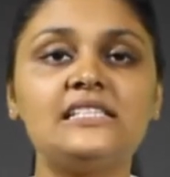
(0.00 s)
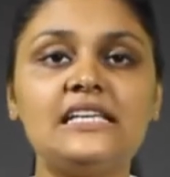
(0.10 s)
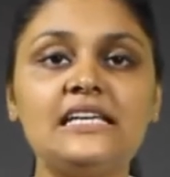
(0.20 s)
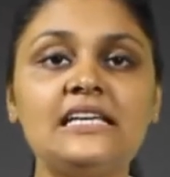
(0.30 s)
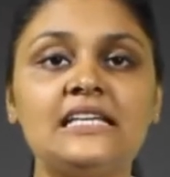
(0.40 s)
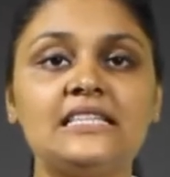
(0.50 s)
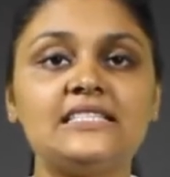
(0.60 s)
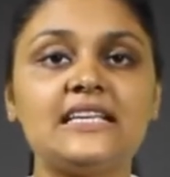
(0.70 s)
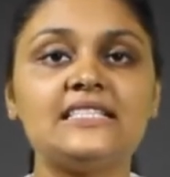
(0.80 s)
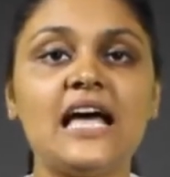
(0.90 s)

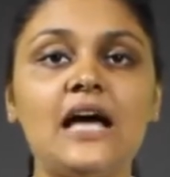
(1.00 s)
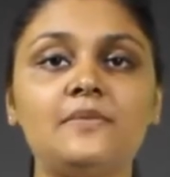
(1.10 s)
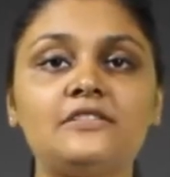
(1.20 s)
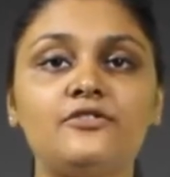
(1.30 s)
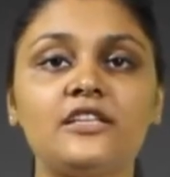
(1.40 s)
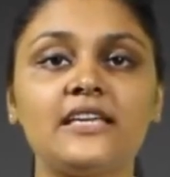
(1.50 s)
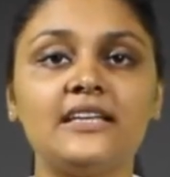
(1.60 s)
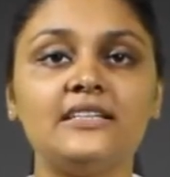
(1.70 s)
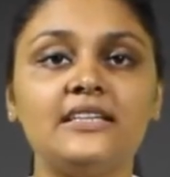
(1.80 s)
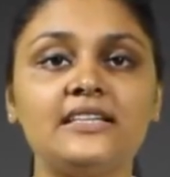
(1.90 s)
Firstly, this exam
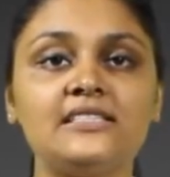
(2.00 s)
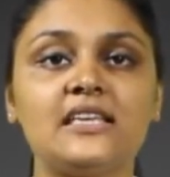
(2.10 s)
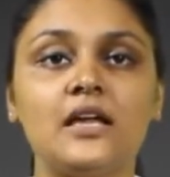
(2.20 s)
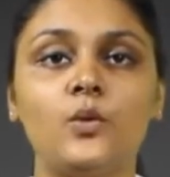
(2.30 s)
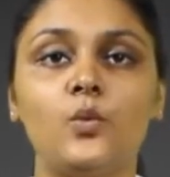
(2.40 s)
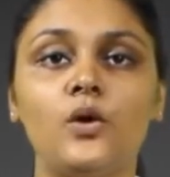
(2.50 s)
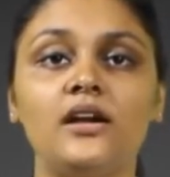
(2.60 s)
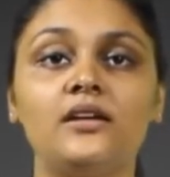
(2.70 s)
is for the candidates